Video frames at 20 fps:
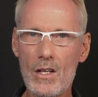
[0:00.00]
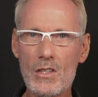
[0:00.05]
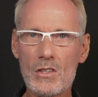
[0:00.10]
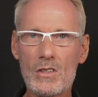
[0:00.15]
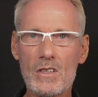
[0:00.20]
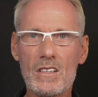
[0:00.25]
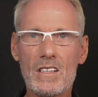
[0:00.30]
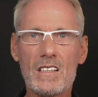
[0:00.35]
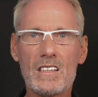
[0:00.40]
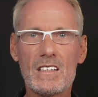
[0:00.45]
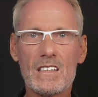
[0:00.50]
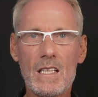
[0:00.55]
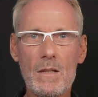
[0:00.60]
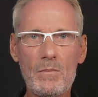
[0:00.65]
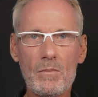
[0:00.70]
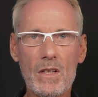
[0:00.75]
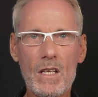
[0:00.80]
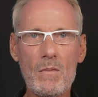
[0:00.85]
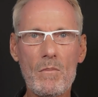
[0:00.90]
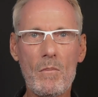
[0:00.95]
So this is
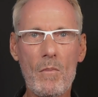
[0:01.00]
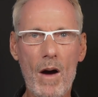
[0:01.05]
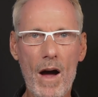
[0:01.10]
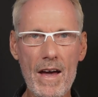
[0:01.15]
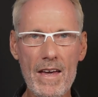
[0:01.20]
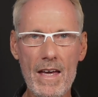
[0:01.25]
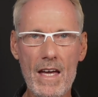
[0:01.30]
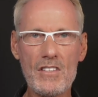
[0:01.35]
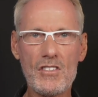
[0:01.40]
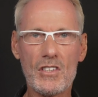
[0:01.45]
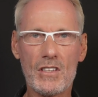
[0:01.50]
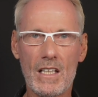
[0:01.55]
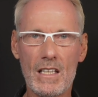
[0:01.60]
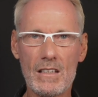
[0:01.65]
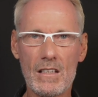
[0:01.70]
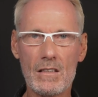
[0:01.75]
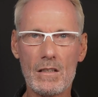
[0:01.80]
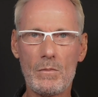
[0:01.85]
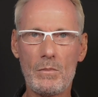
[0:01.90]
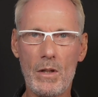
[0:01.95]
simply my
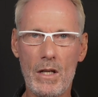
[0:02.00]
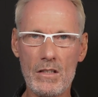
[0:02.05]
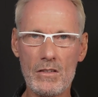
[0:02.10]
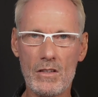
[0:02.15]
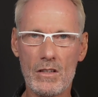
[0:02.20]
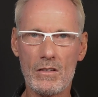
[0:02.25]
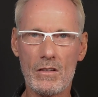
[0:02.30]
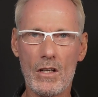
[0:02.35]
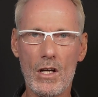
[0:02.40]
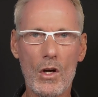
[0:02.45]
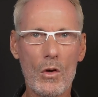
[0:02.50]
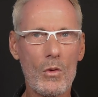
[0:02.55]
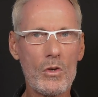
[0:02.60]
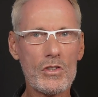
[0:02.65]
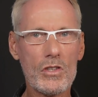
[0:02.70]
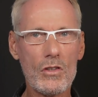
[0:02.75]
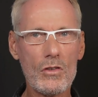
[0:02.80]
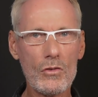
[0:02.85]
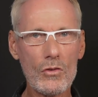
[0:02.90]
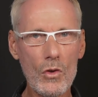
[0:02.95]
educated opinion,
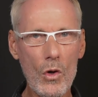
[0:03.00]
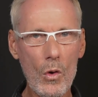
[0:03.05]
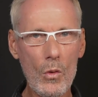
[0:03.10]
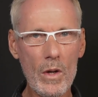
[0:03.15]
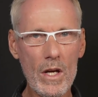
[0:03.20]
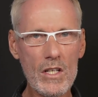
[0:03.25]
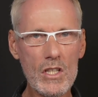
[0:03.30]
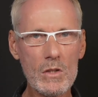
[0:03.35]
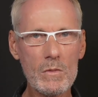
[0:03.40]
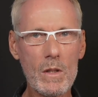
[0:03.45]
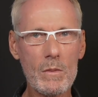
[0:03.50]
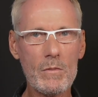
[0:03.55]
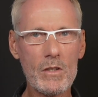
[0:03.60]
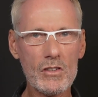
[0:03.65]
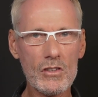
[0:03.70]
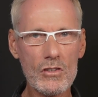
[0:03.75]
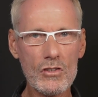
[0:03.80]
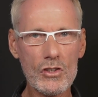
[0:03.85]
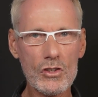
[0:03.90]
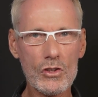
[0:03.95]
which in no way should be
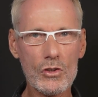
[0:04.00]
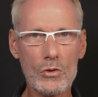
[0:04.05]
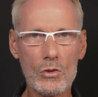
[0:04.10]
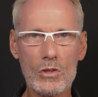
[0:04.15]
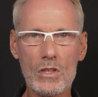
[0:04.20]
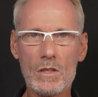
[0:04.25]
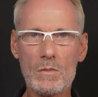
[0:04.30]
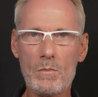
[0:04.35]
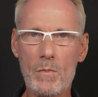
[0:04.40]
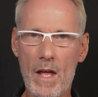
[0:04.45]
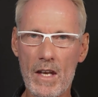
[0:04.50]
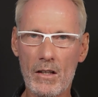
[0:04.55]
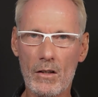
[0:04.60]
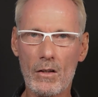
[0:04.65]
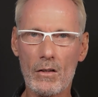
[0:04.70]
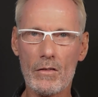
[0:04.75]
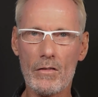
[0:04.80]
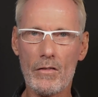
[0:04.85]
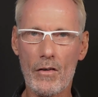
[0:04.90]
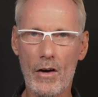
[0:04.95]
misconstrued as
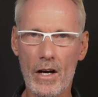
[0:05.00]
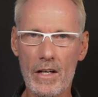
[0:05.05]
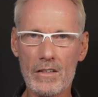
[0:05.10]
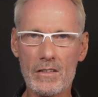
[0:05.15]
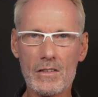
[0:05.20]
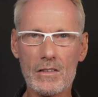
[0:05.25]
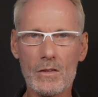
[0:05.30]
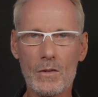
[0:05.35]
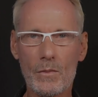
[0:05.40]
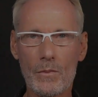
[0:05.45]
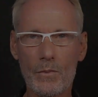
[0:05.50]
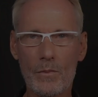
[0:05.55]
medical advice.